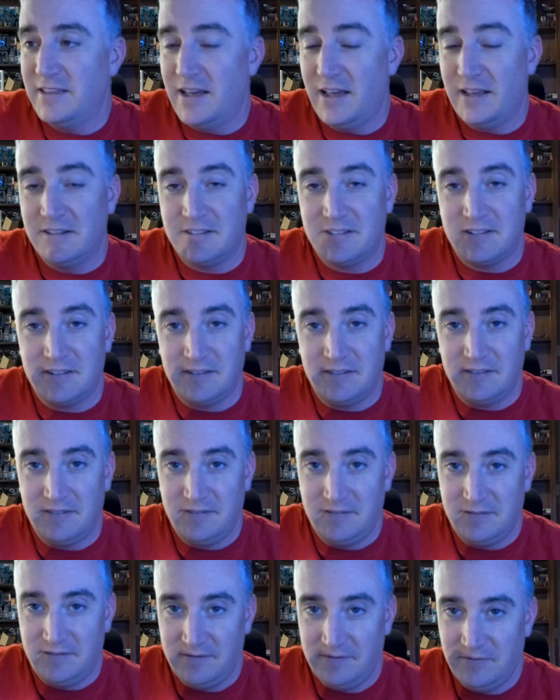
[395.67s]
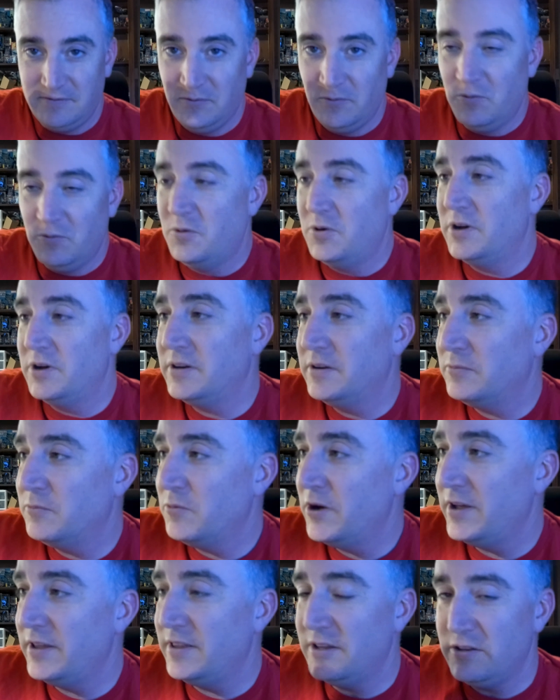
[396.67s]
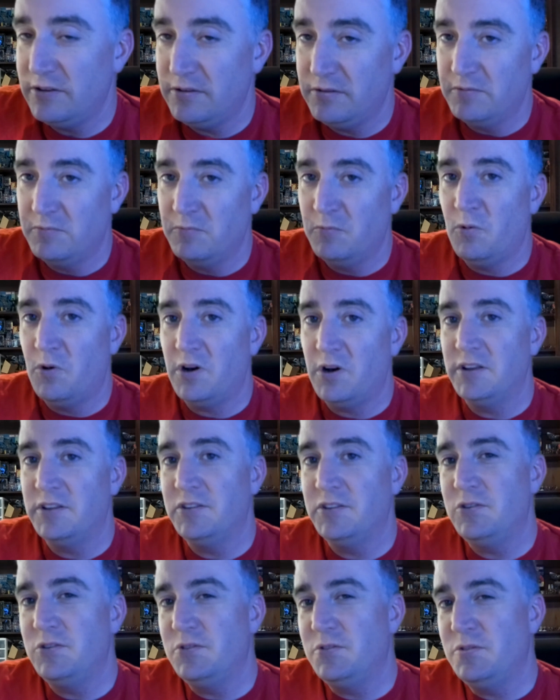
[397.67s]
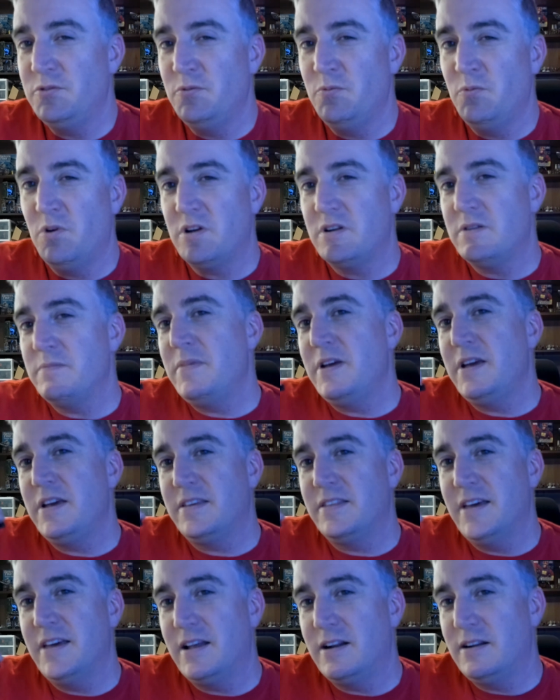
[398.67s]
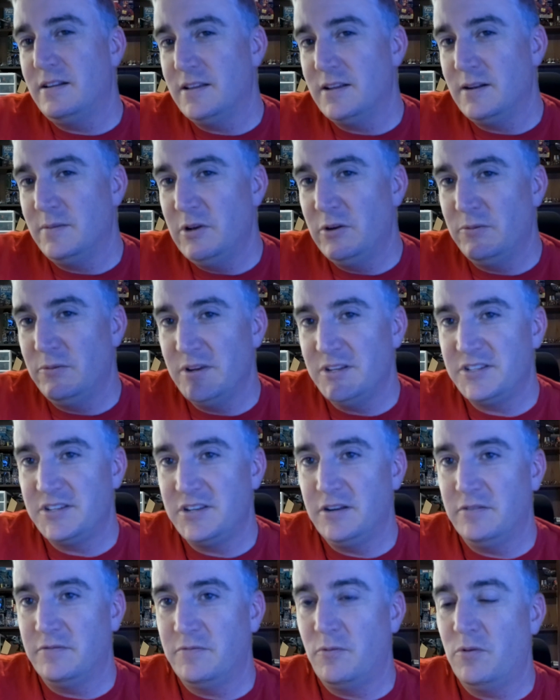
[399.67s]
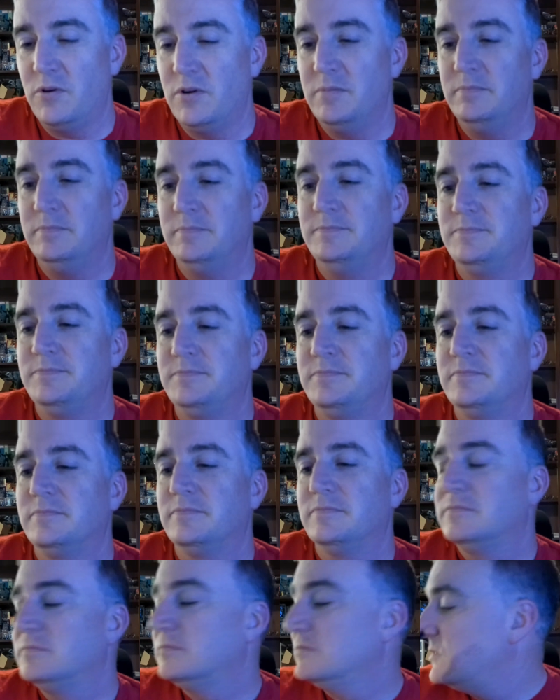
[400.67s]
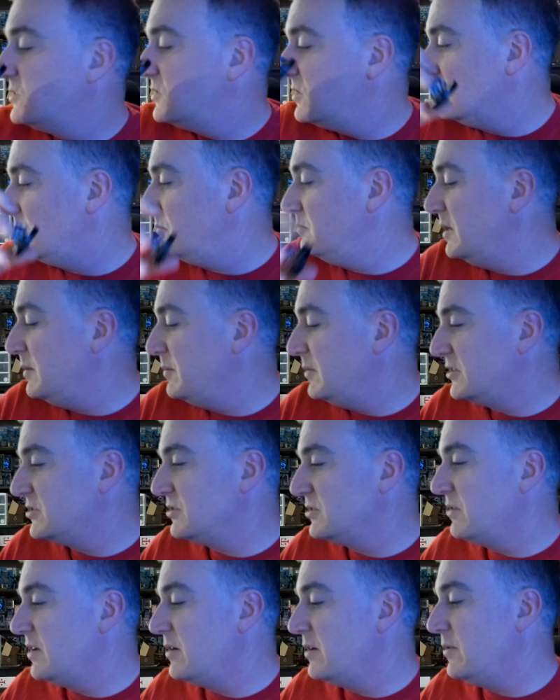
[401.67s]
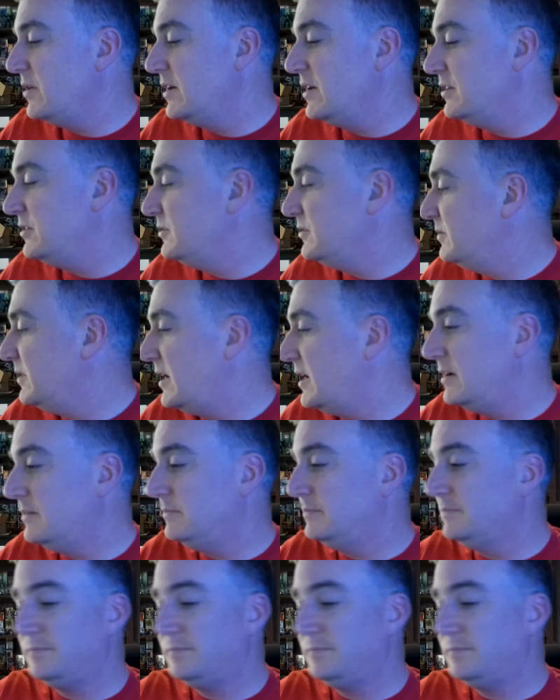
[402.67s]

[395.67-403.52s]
that's one way that you want to make that a little bit riskier for them. So Mimic's a great way to do that.